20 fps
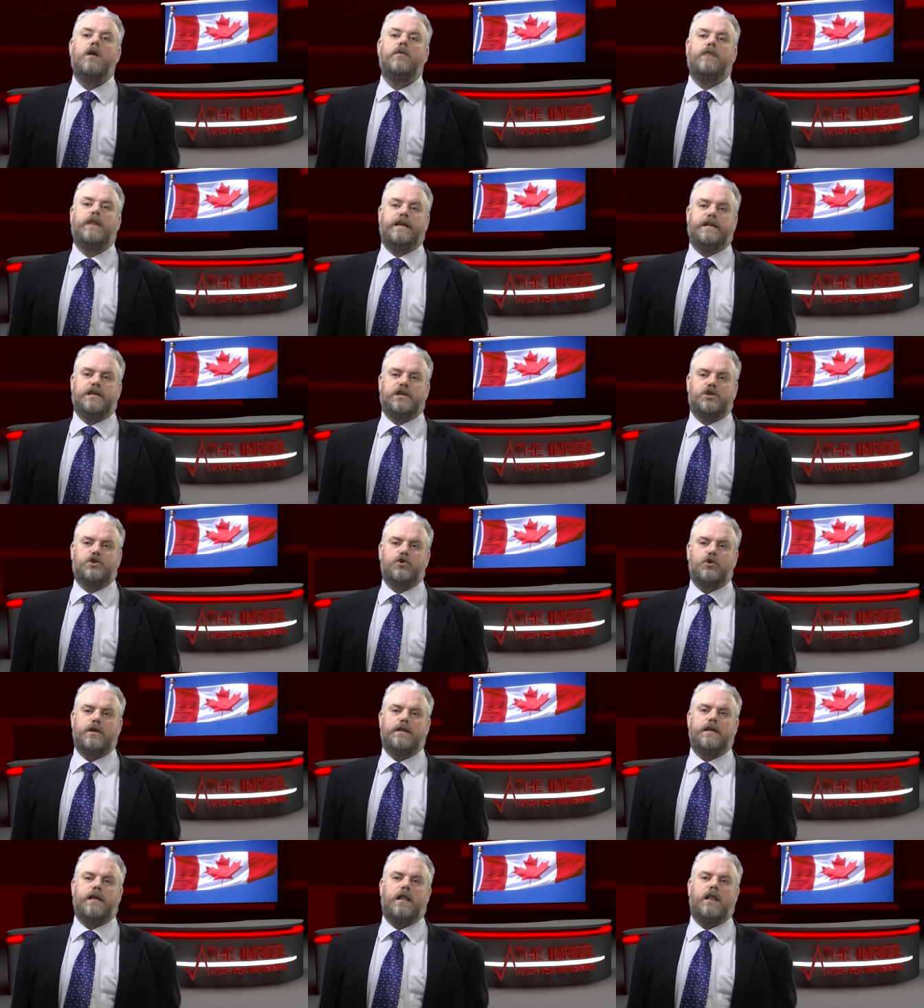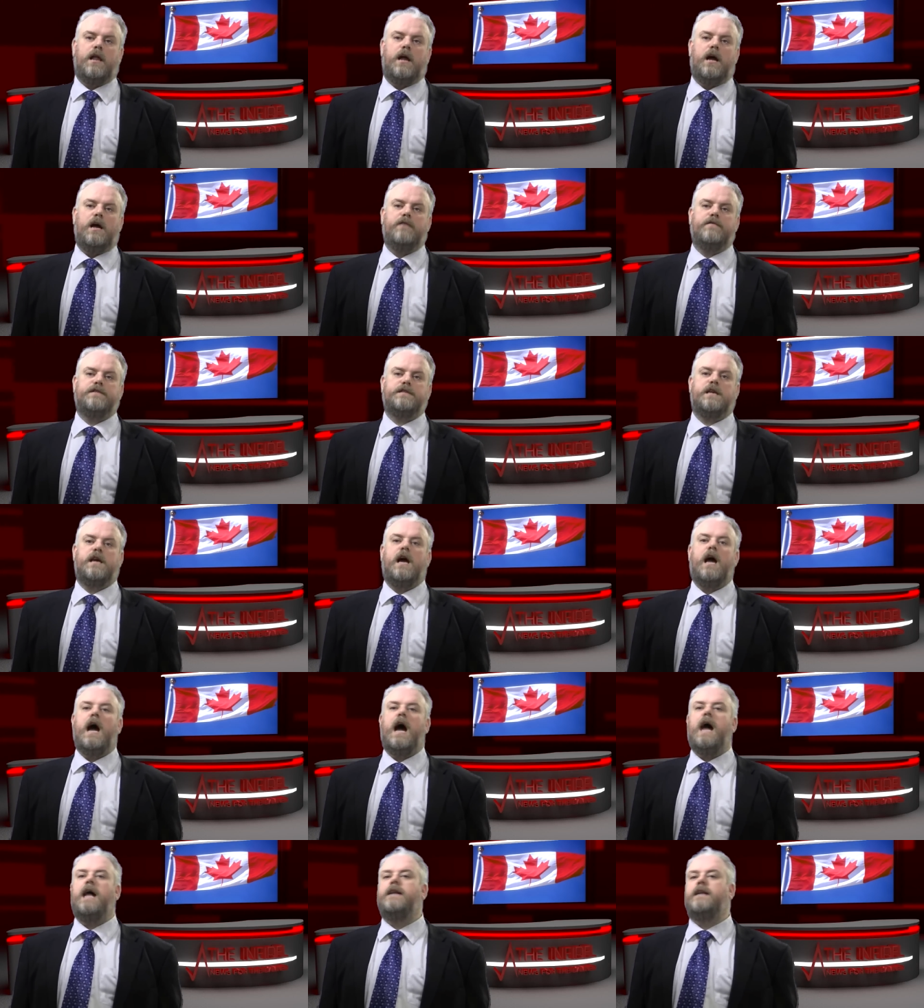They destroyed their lives
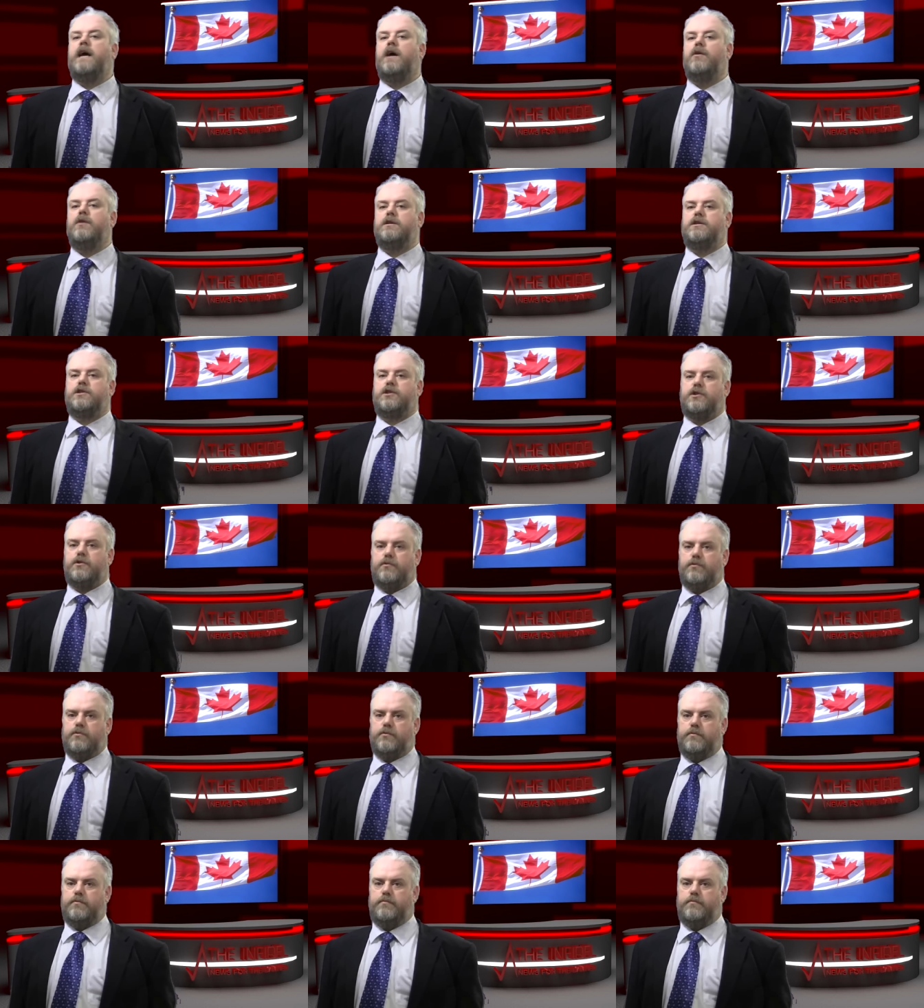and ours too.